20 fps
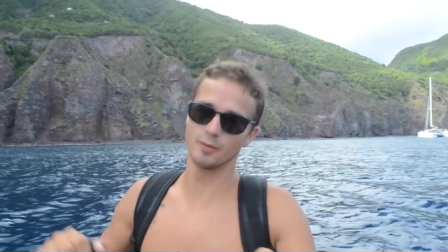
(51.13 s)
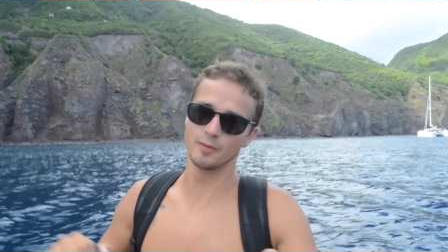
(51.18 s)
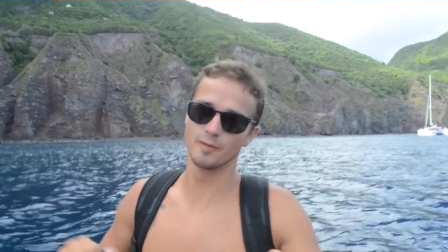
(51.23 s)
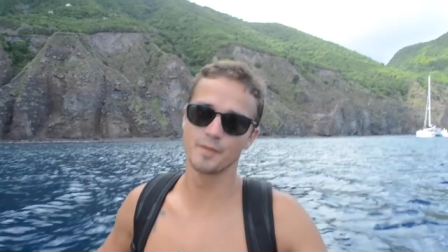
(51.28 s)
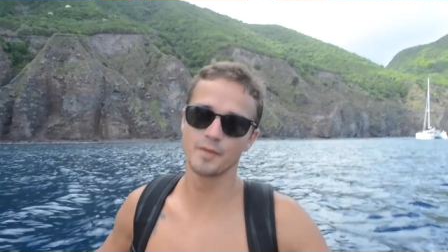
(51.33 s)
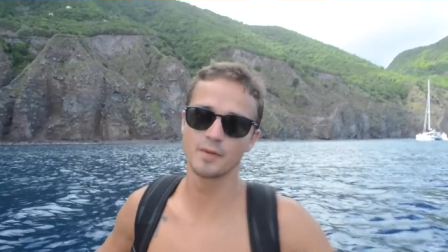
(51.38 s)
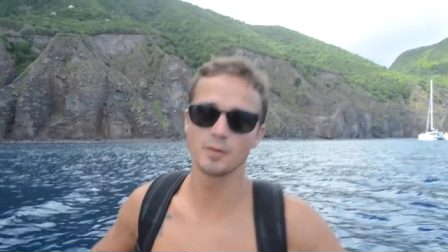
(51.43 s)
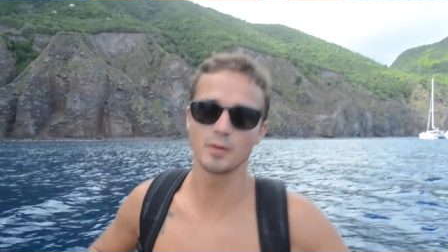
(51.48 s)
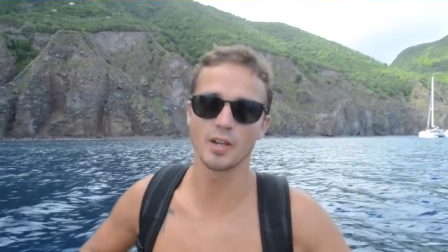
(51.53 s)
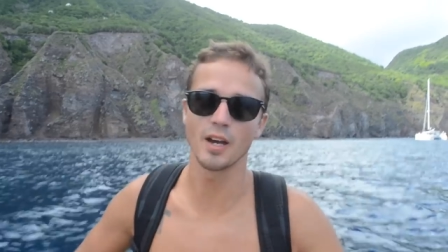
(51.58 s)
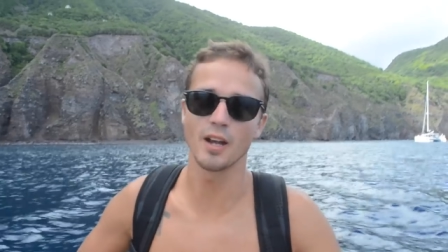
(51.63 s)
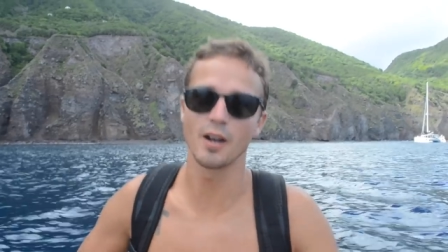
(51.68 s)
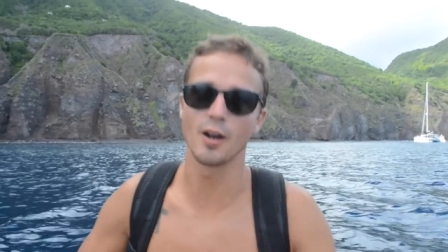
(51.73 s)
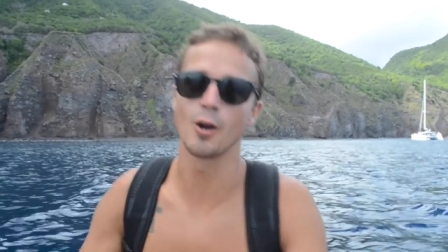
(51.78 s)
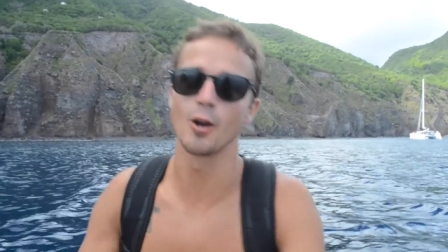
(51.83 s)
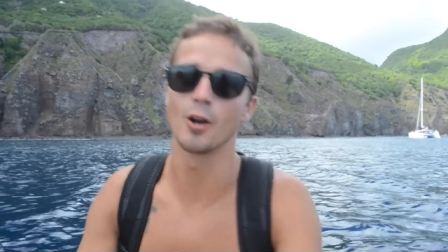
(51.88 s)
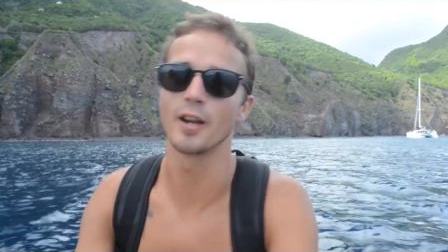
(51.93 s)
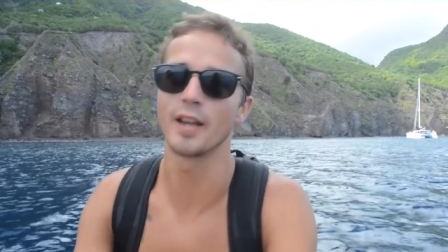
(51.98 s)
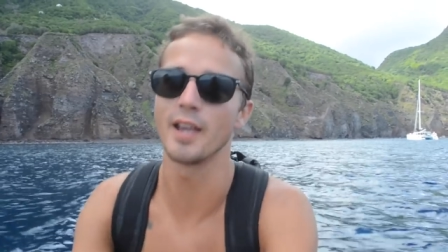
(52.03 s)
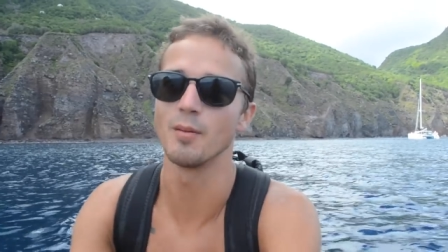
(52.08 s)
we kind of
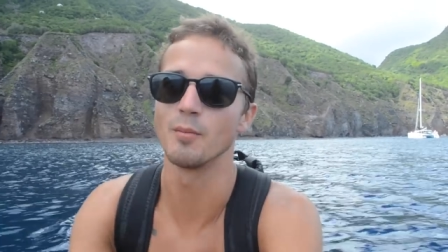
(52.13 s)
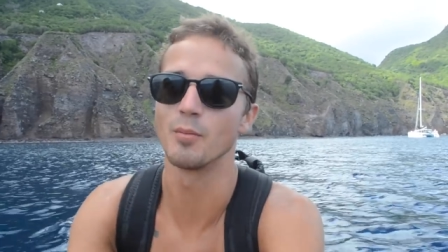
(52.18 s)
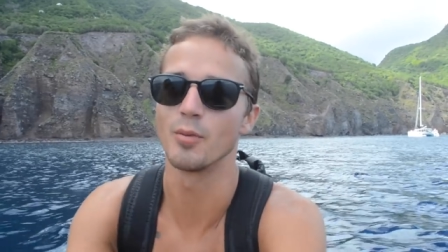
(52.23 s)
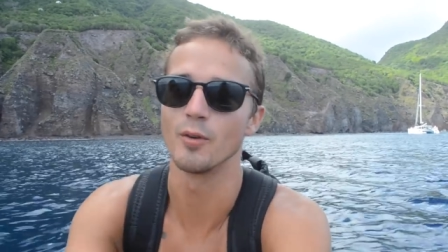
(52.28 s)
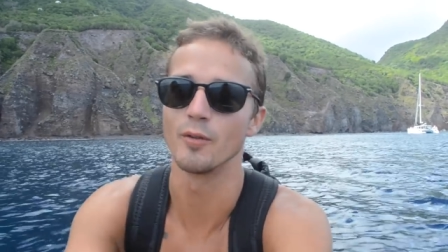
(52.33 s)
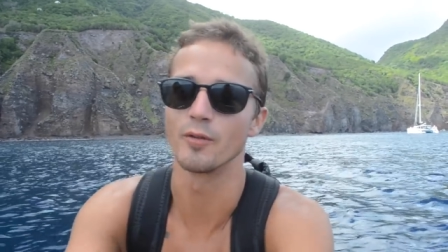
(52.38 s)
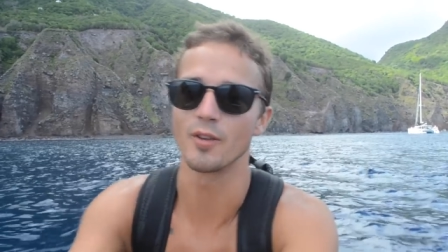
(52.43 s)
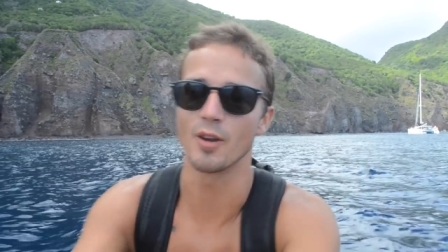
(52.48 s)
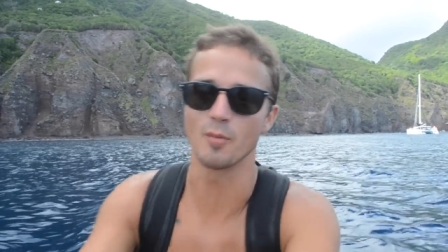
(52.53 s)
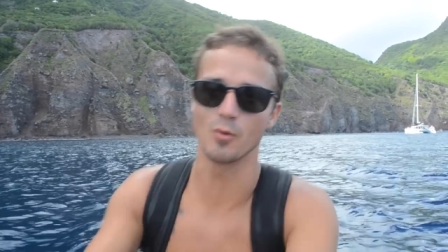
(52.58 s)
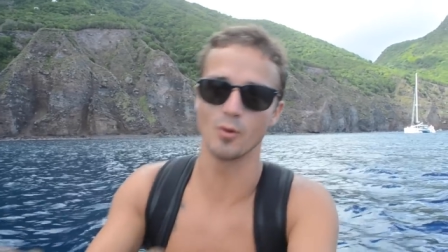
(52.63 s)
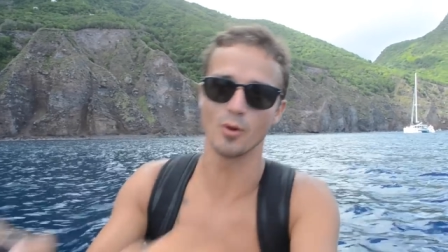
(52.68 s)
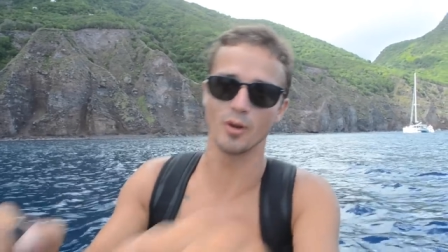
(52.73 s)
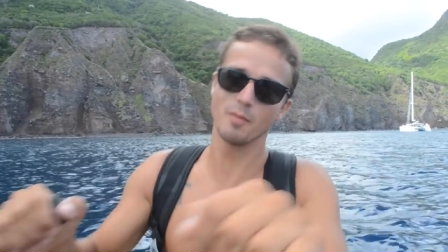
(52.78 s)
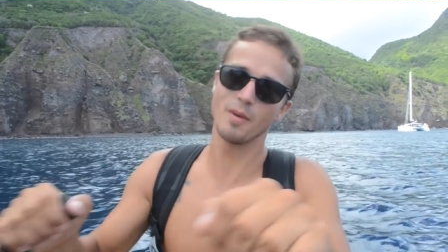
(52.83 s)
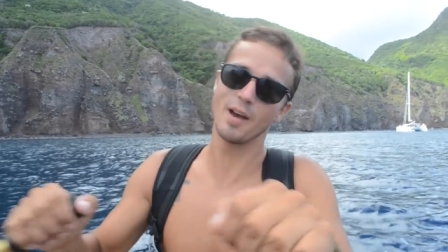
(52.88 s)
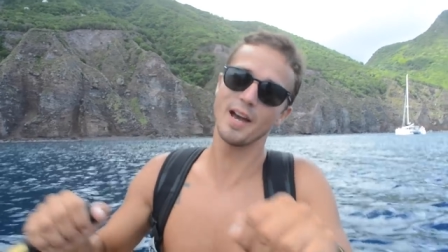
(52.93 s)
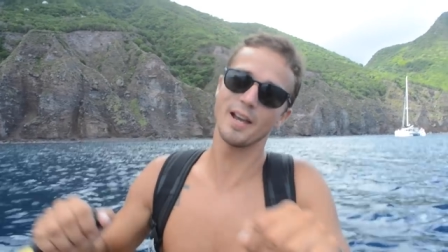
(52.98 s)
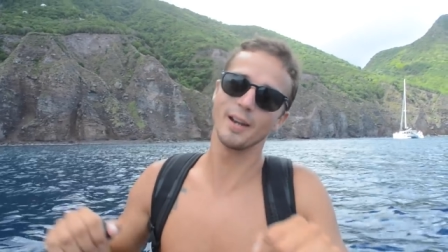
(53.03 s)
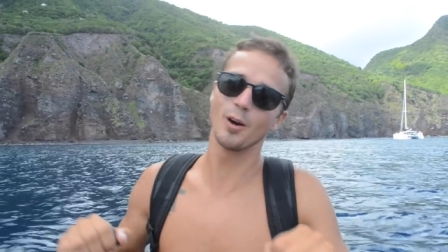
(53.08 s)
hurricane proofed our mooring
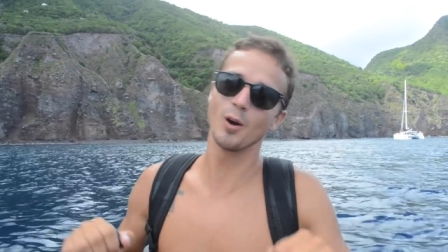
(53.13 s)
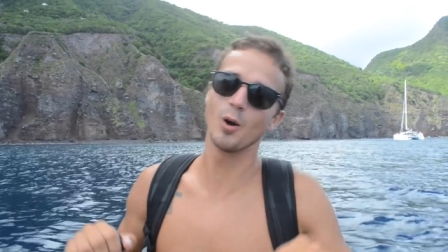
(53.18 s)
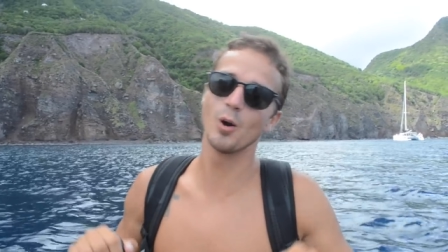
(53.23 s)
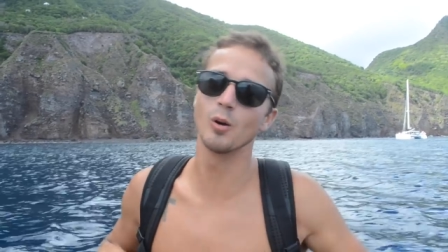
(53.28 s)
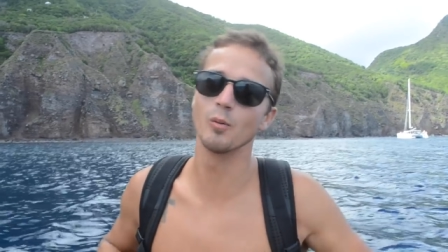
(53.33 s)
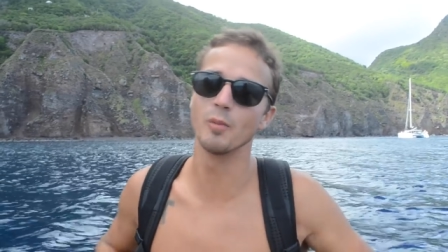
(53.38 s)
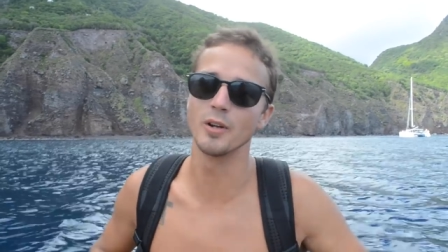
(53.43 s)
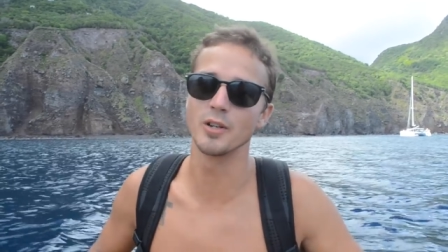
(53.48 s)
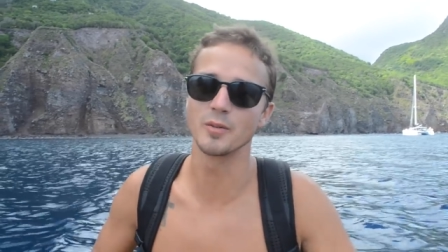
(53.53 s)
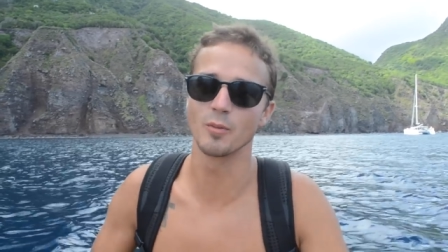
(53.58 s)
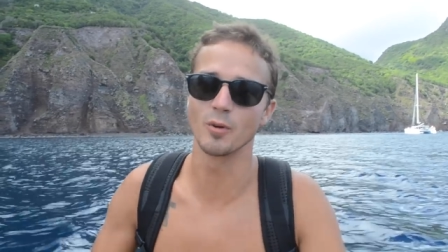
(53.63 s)
by adding a whole bunch